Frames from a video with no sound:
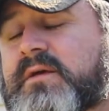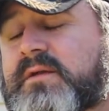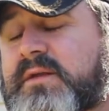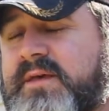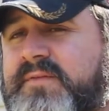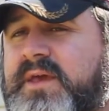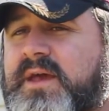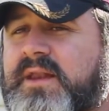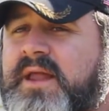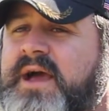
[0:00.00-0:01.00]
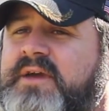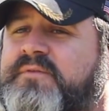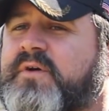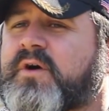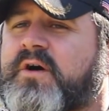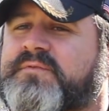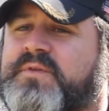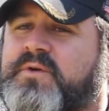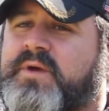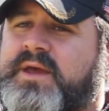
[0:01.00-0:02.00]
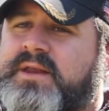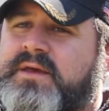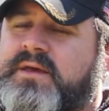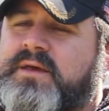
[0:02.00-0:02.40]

living a life off the grid,